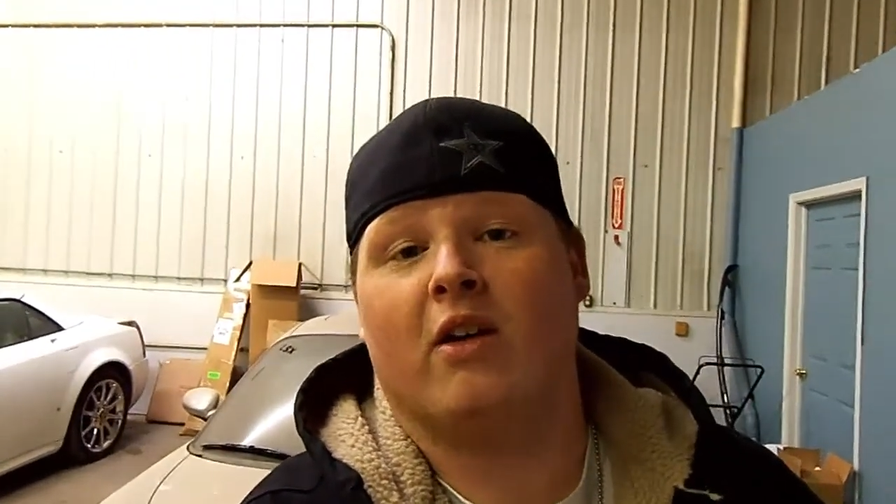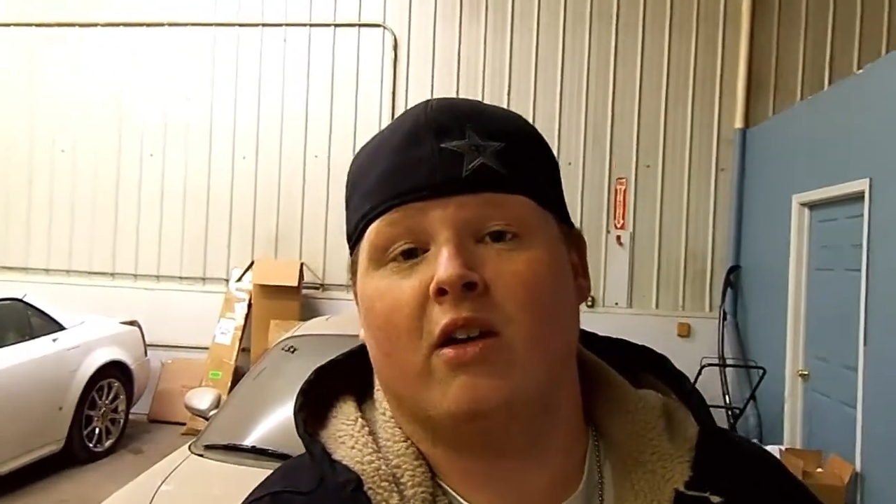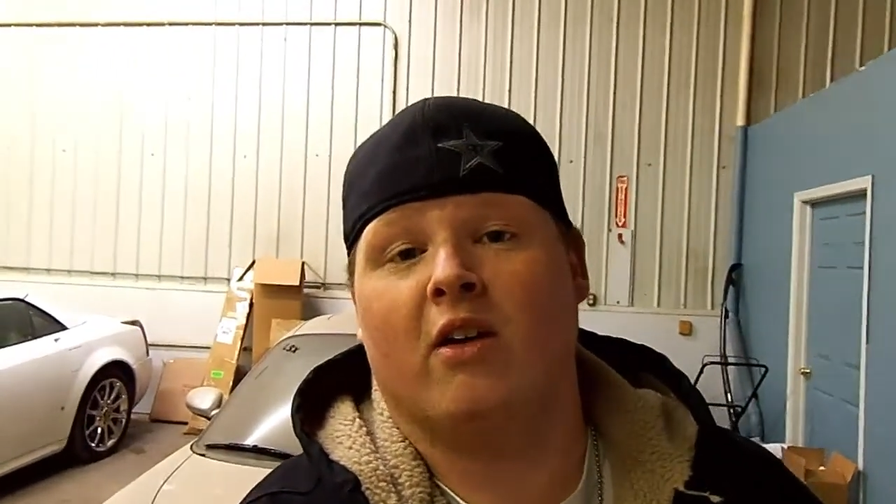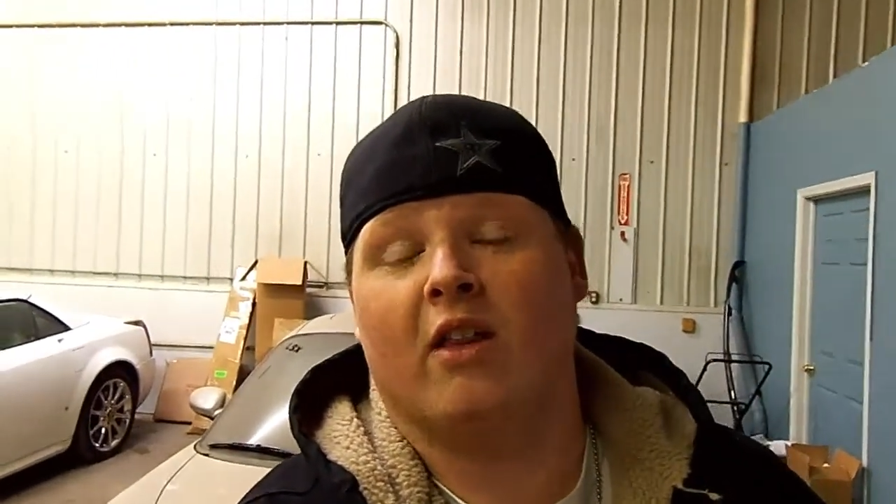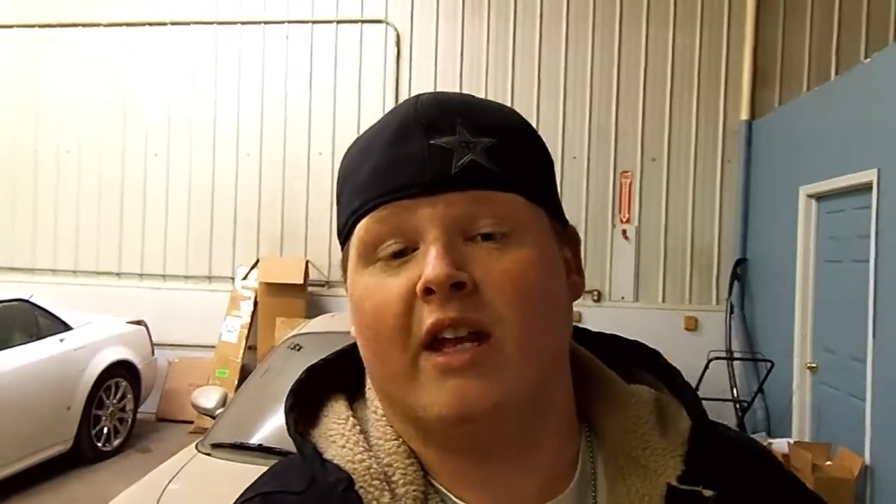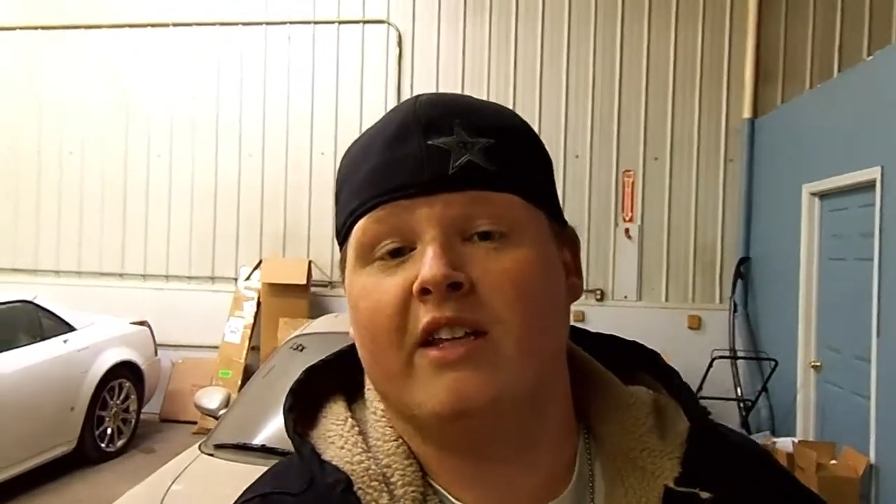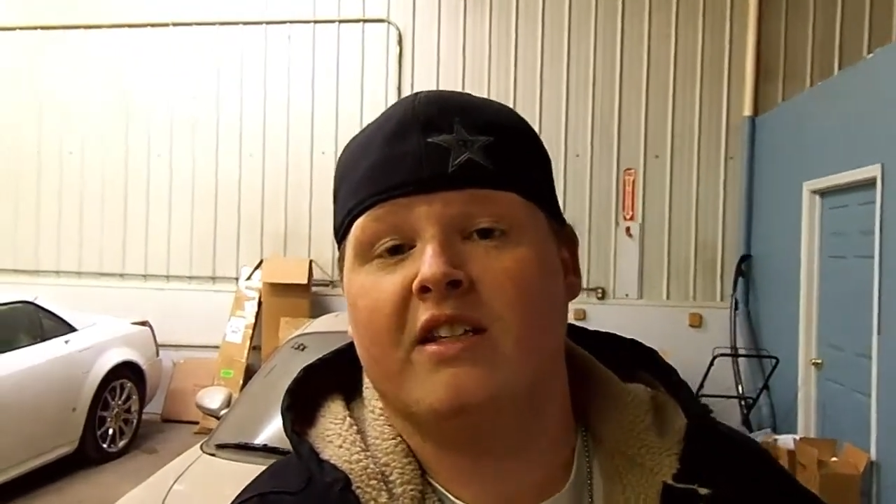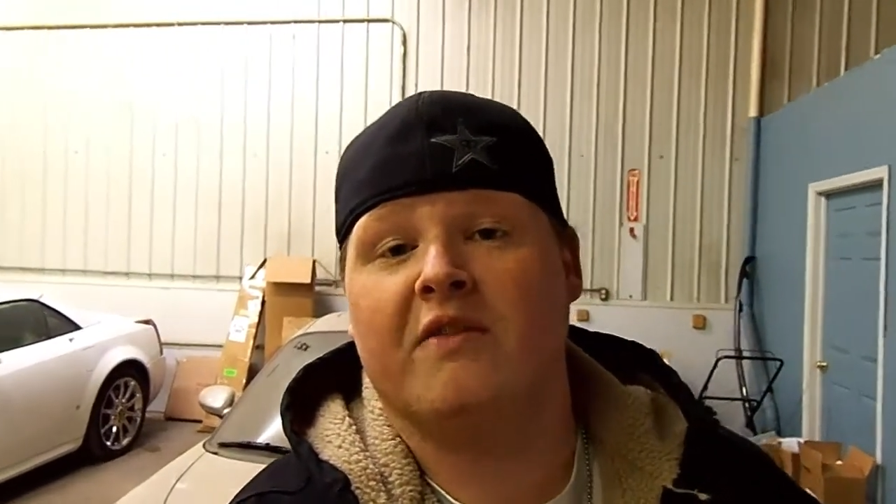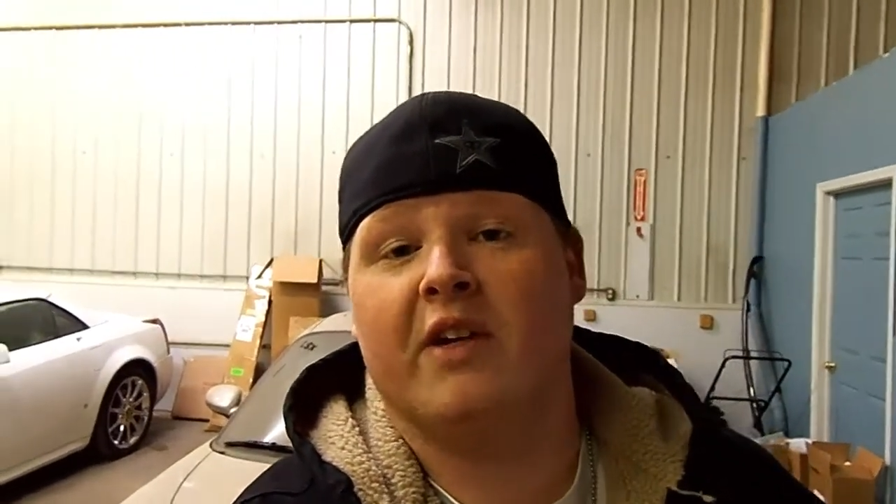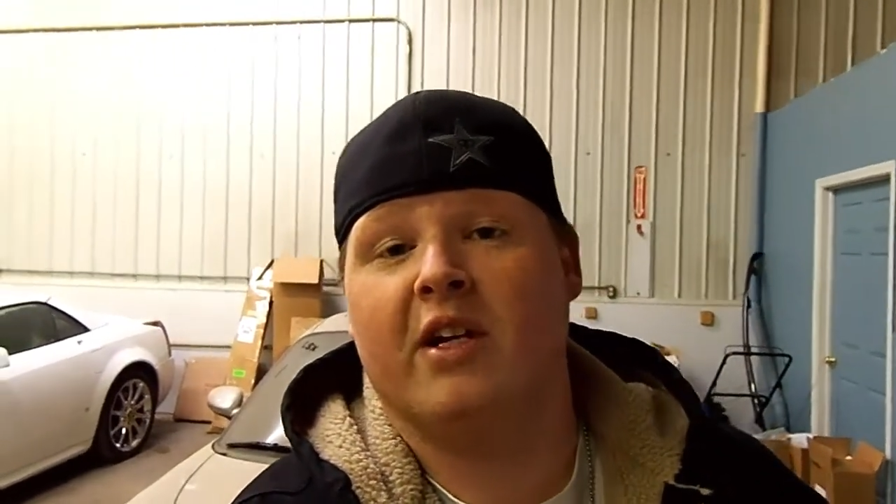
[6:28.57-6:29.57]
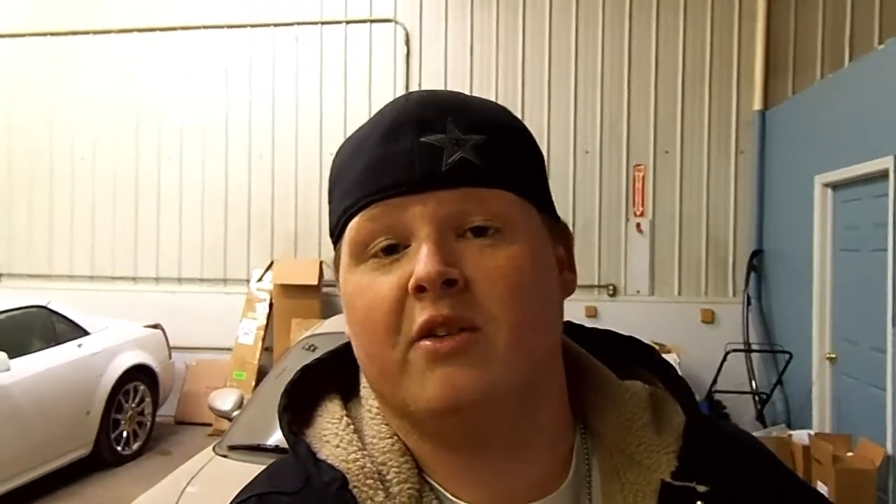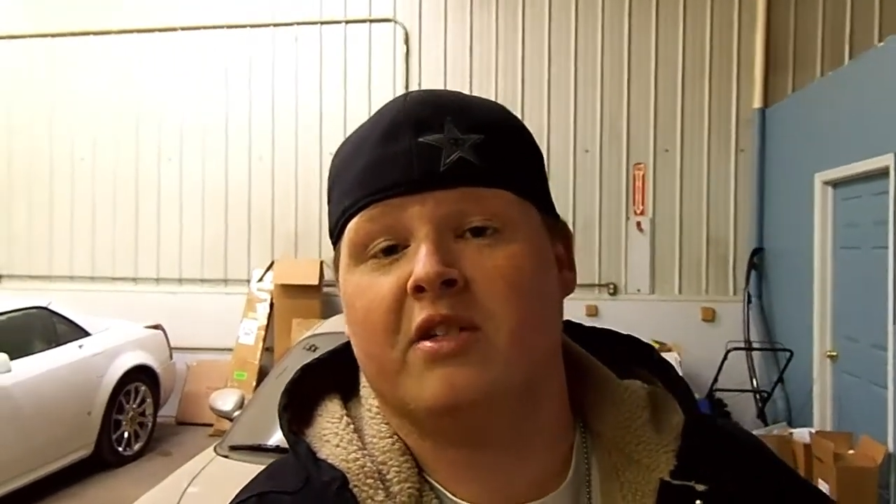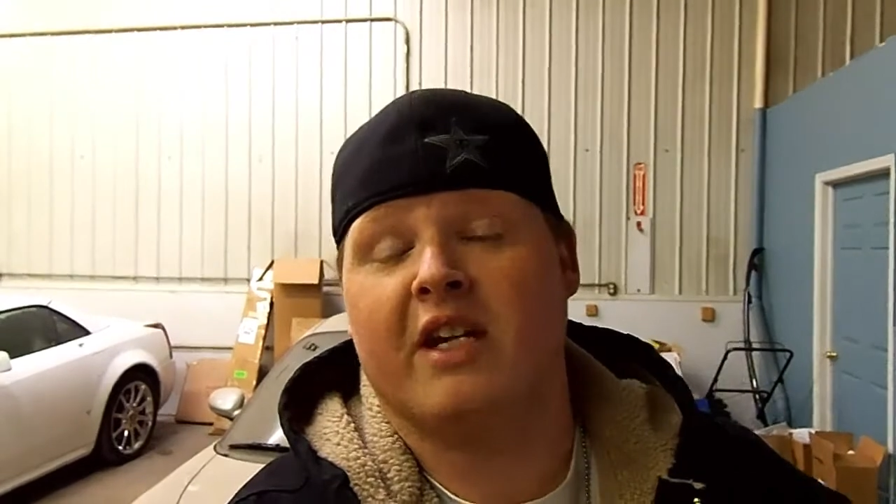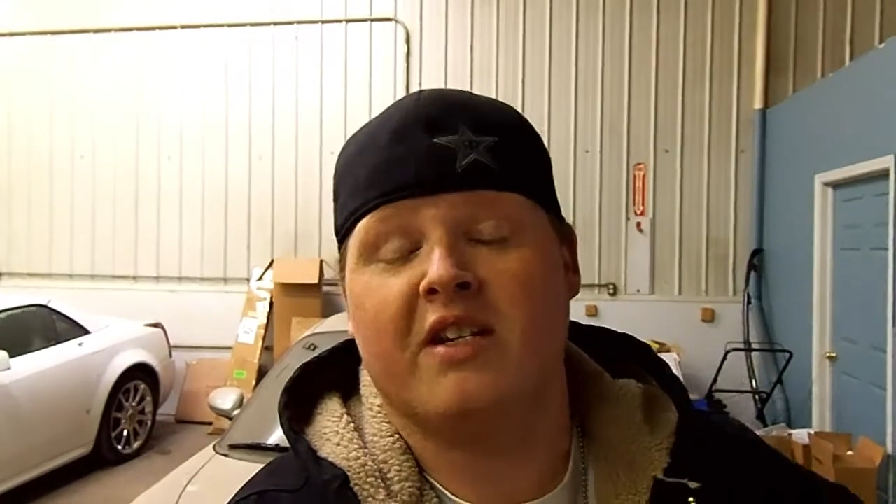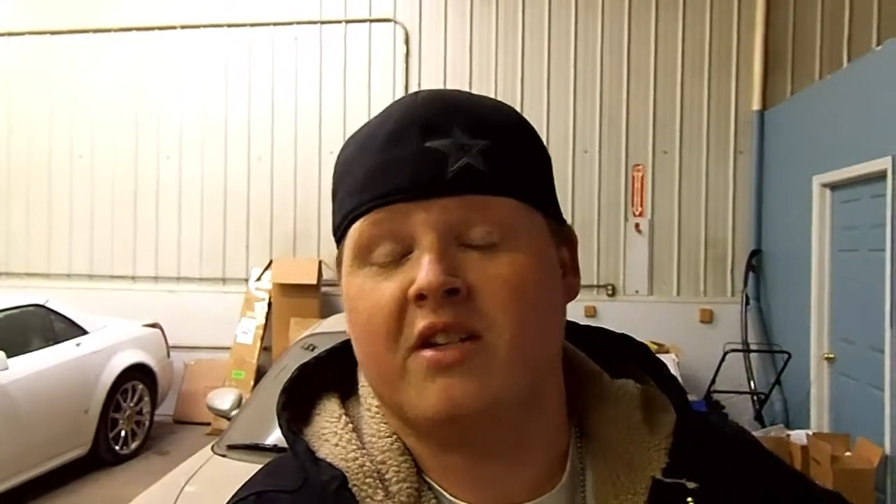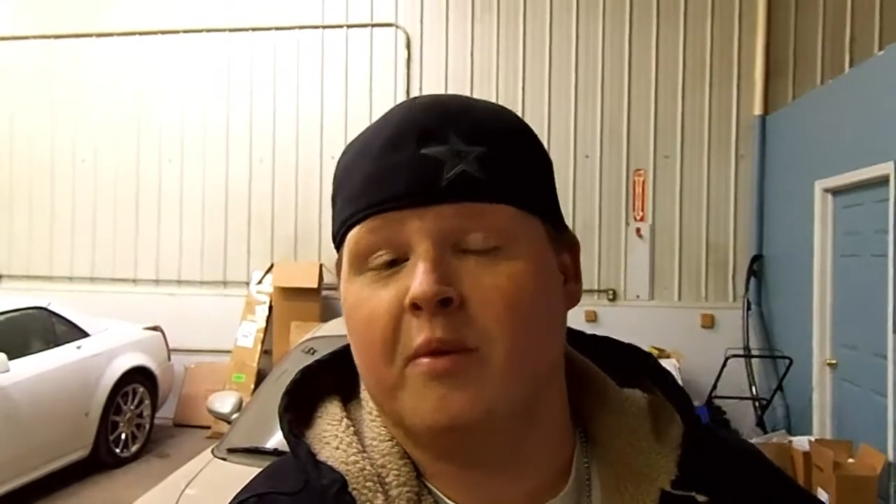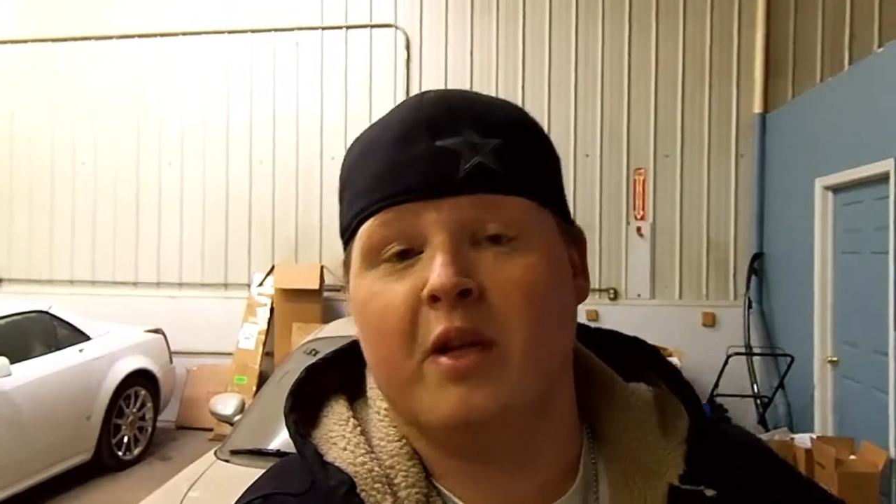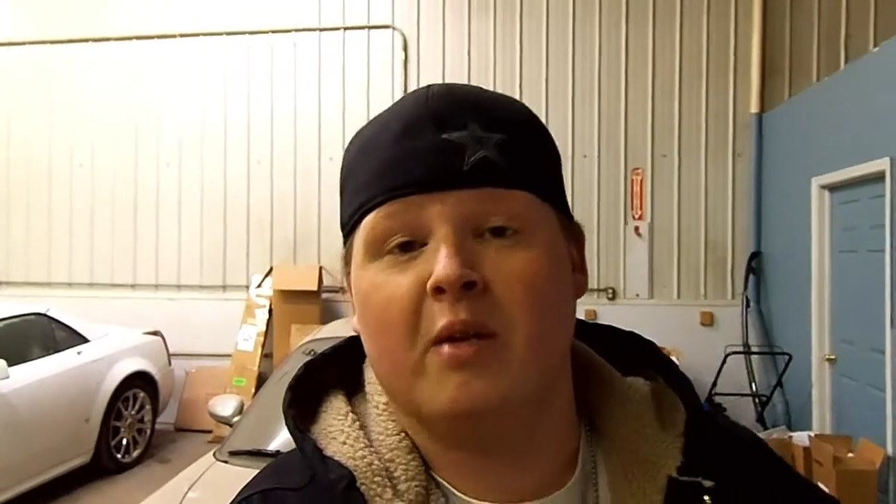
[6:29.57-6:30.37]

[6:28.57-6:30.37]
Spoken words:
or like this video and say something